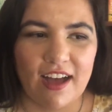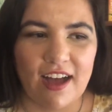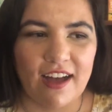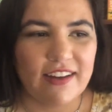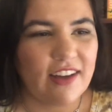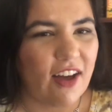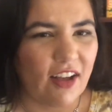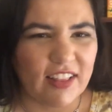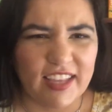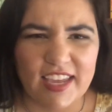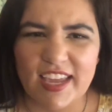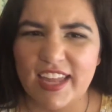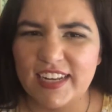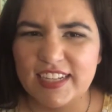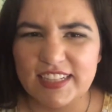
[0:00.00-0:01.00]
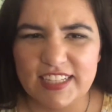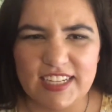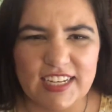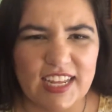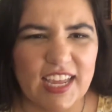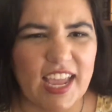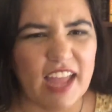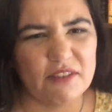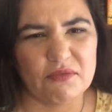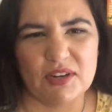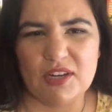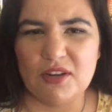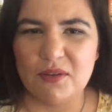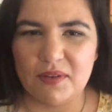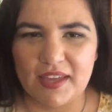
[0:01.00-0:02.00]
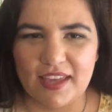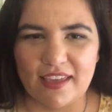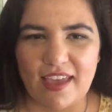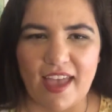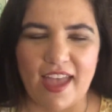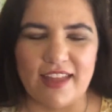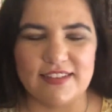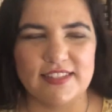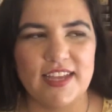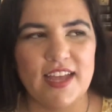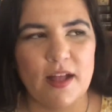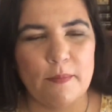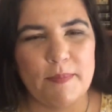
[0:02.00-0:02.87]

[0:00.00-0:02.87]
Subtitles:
unhauling and cleaning and renewing and